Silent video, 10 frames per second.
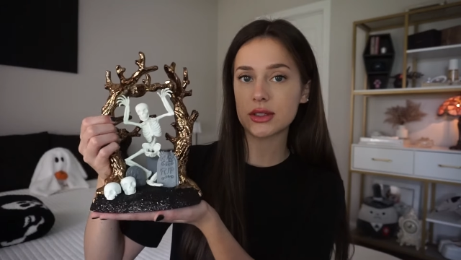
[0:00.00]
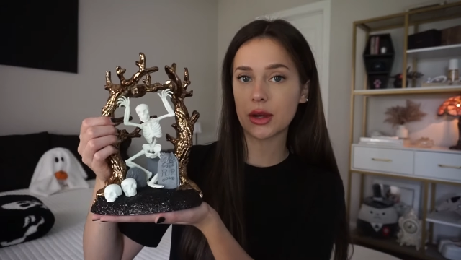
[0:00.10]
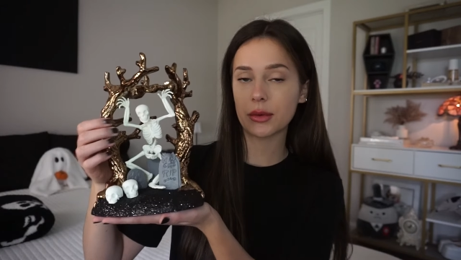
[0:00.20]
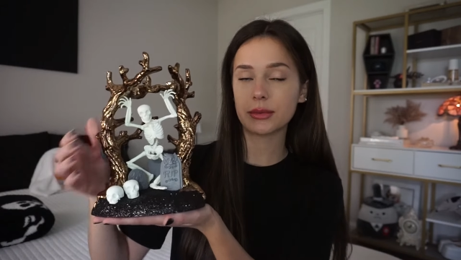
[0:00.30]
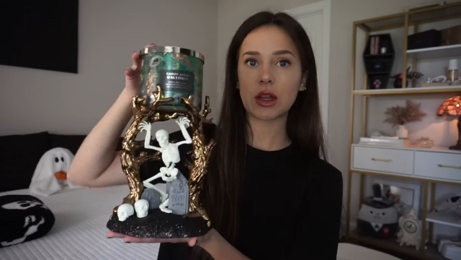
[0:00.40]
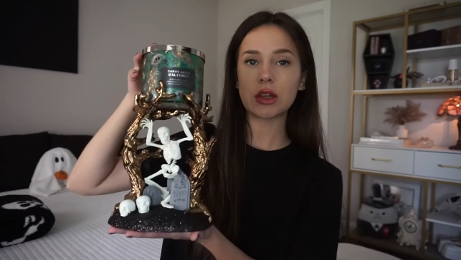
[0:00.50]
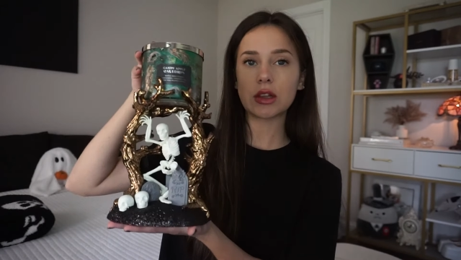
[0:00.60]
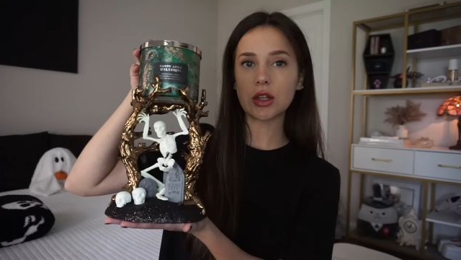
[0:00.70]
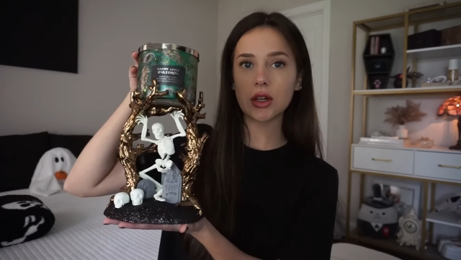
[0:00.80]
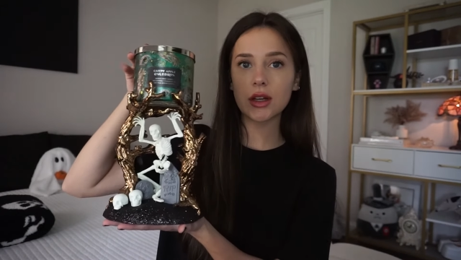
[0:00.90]
So
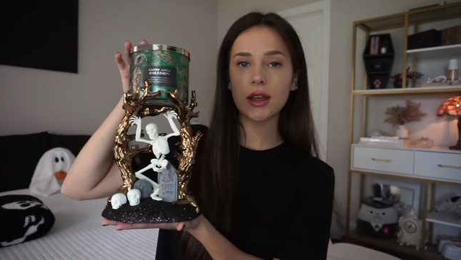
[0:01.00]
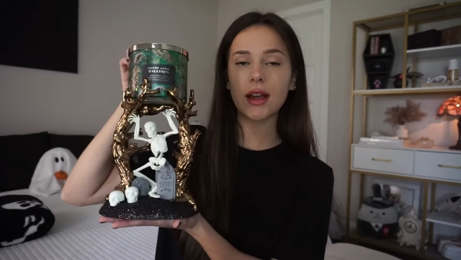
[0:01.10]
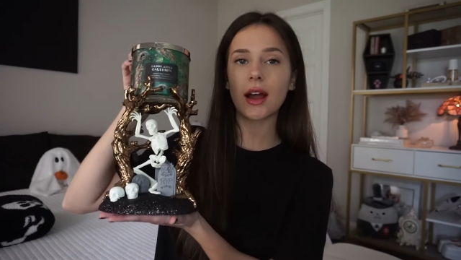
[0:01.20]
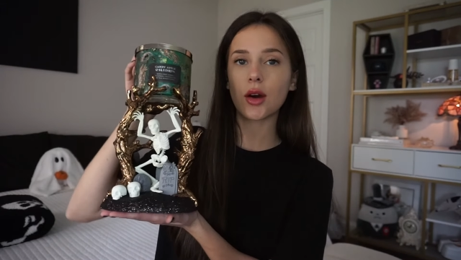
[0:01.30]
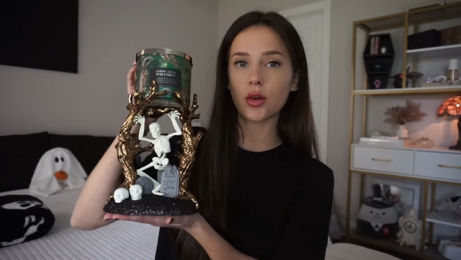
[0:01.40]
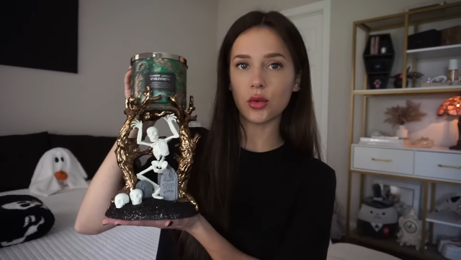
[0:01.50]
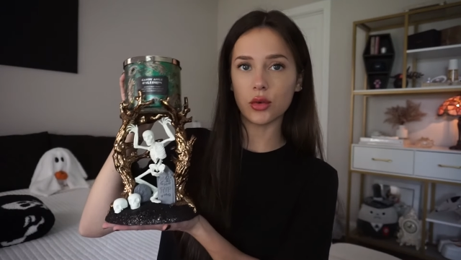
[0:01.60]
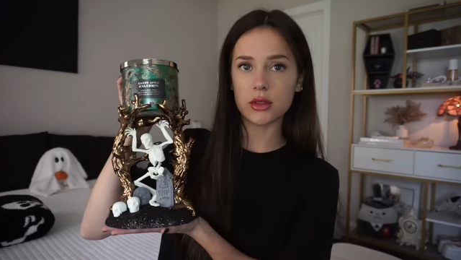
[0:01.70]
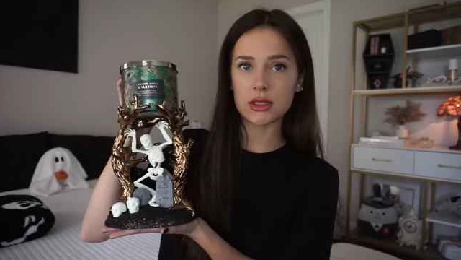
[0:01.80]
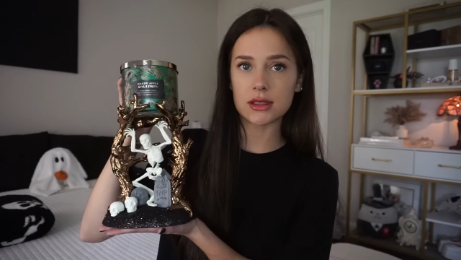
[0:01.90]
look how
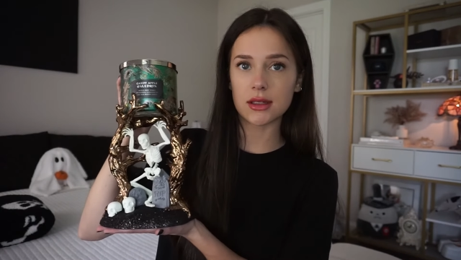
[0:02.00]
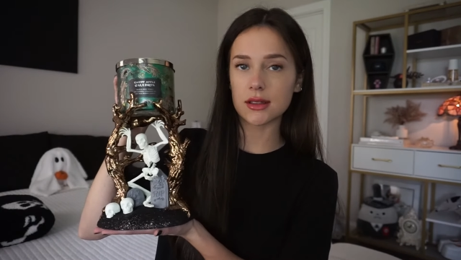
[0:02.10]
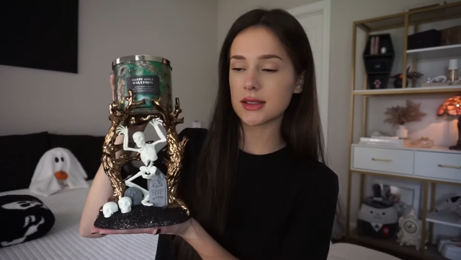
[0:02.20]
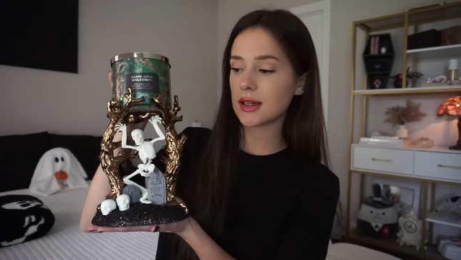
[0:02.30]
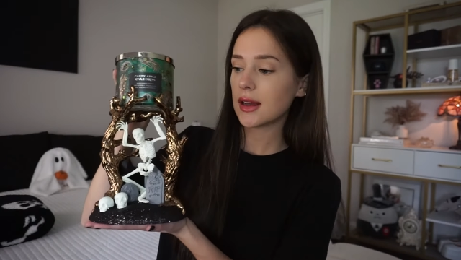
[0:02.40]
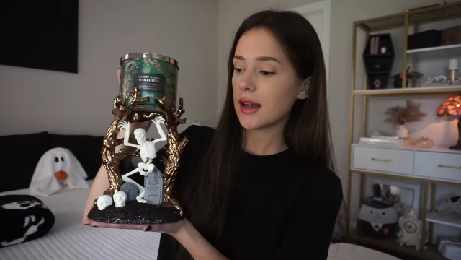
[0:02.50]
cool this is.